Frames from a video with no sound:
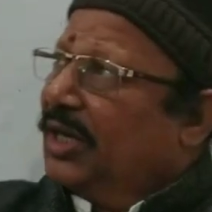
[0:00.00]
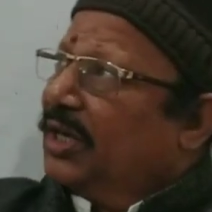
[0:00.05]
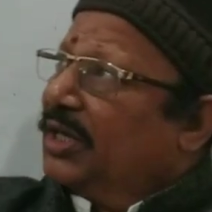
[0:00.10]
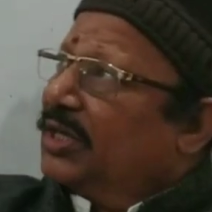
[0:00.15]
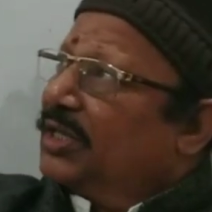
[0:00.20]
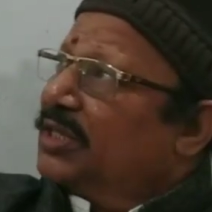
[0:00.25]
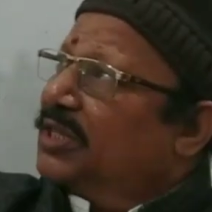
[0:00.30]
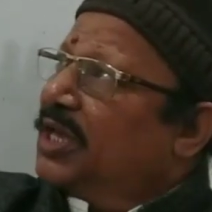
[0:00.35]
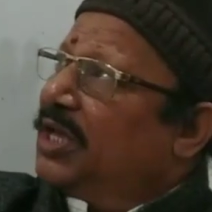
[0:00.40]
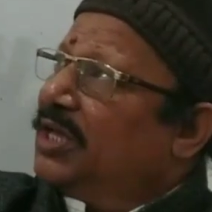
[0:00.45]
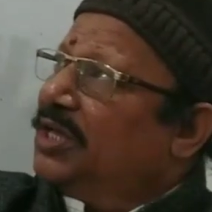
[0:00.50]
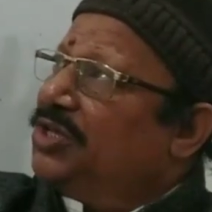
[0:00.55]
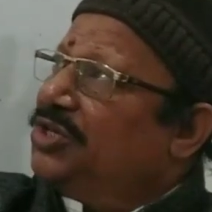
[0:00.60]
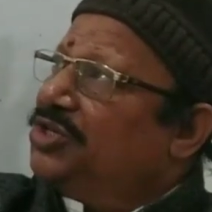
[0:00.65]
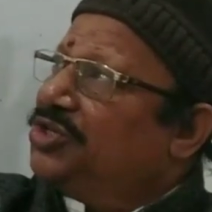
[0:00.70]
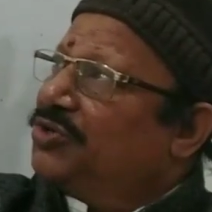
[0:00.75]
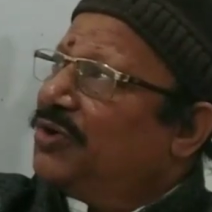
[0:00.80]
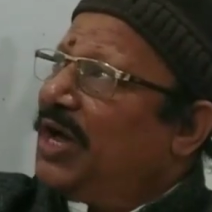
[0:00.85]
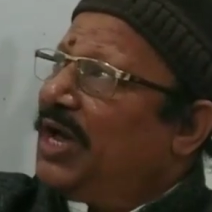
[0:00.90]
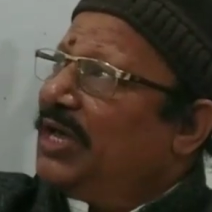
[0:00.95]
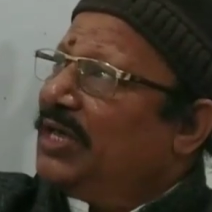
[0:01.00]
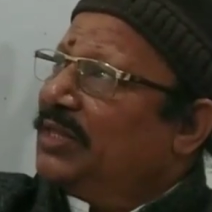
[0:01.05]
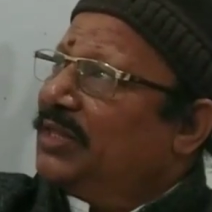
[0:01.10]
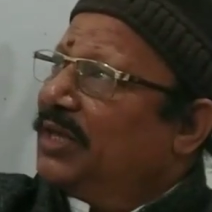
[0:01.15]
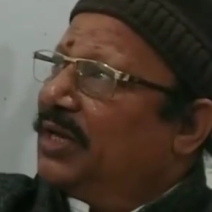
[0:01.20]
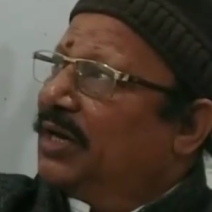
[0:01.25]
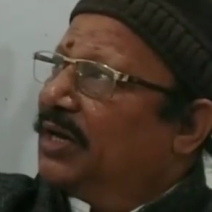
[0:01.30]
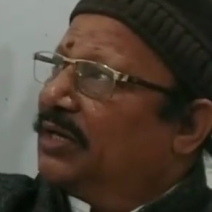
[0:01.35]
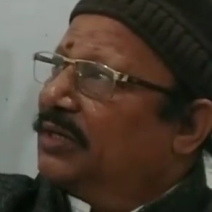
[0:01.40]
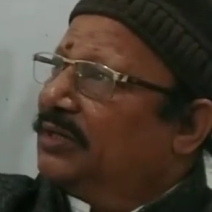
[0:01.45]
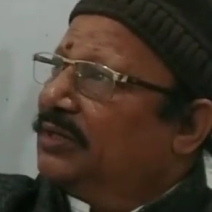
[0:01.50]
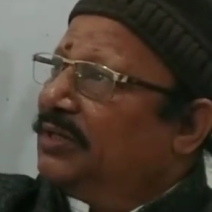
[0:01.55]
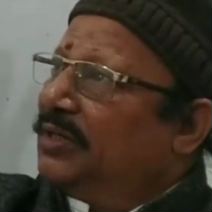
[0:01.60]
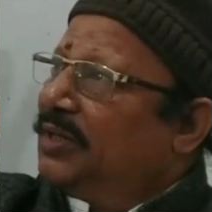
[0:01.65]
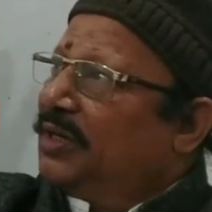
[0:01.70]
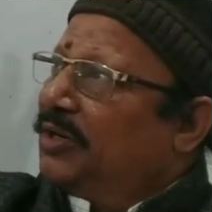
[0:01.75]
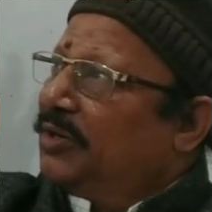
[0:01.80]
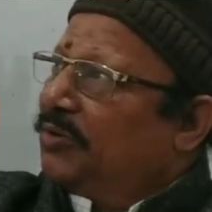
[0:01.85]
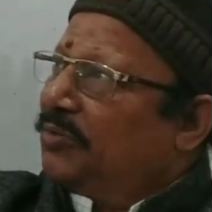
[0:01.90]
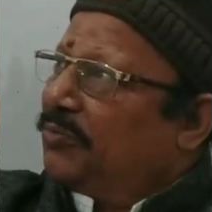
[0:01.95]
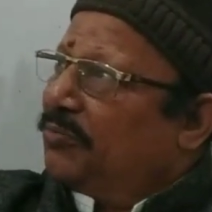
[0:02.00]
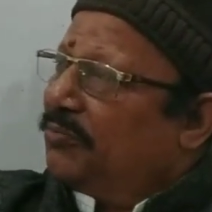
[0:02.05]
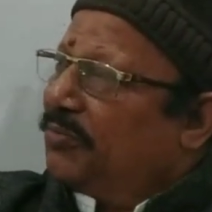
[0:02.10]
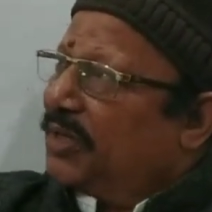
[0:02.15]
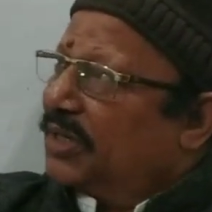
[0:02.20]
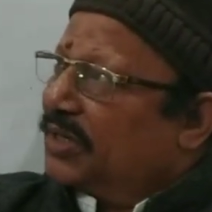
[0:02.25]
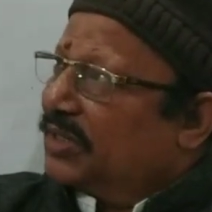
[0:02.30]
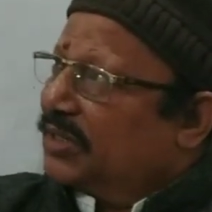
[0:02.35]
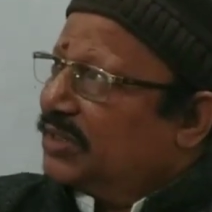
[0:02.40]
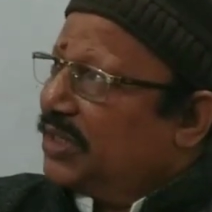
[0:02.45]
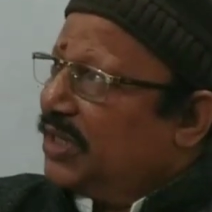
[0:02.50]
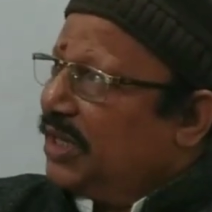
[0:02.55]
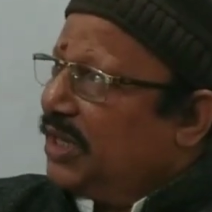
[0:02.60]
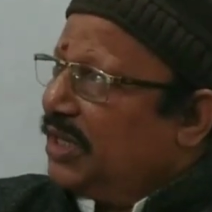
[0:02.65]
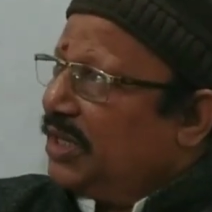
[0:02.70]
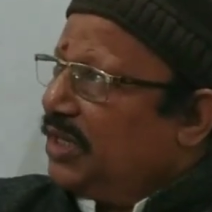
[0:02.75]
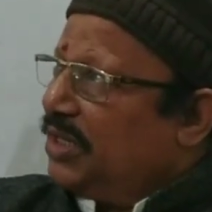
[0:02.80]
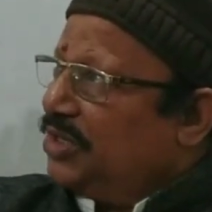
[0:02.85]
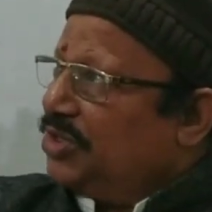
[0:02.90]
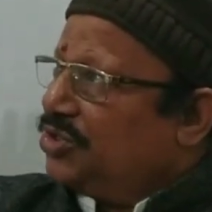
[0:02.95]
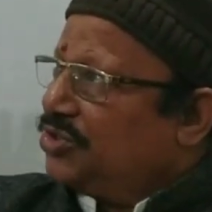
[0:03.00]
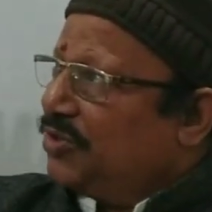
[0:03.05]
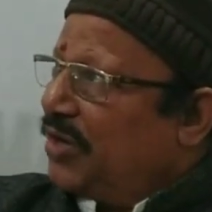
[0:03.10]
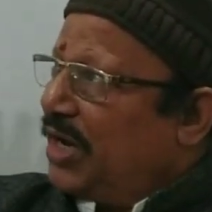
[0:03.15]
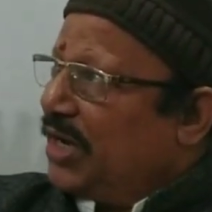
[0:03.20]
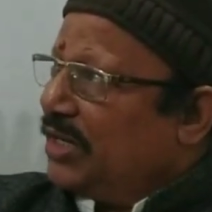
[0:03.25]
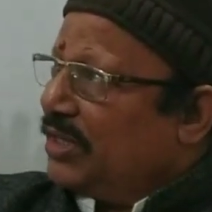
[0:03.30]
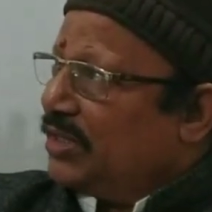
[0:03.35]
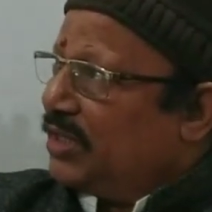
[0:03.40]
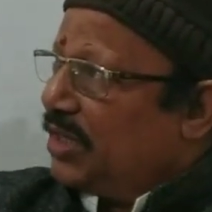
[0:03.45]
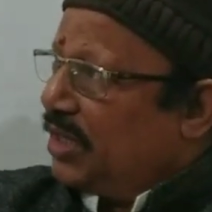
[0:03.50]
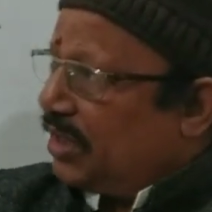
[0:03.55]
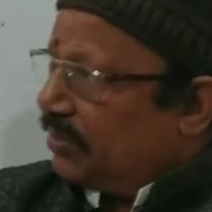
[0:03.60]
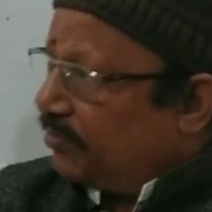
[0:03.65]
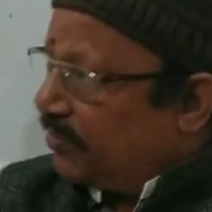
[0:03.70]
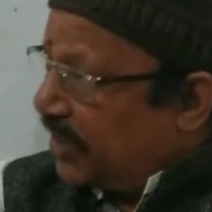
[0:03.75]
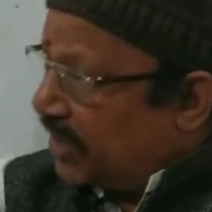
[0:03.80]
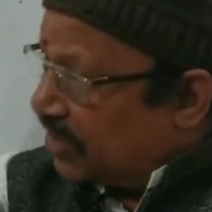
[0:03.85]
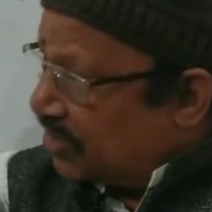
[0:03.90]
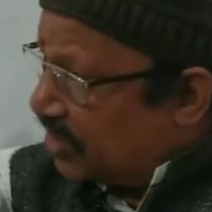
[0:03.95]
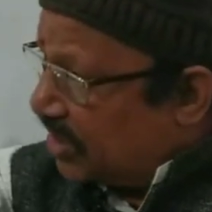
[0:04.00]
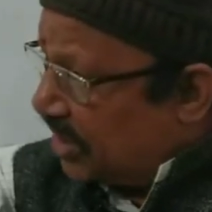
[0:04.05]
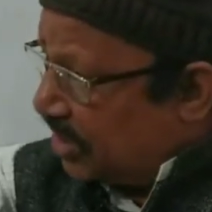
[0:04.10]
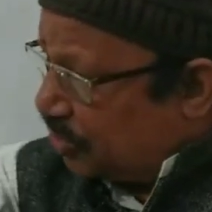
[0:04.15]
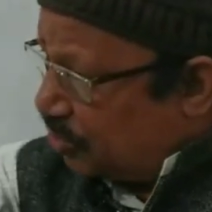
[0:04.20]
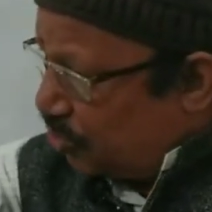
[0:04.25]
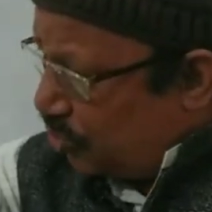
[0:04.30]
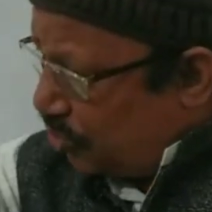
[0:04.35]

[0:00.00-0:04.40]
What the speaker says: They enjoy there, but they do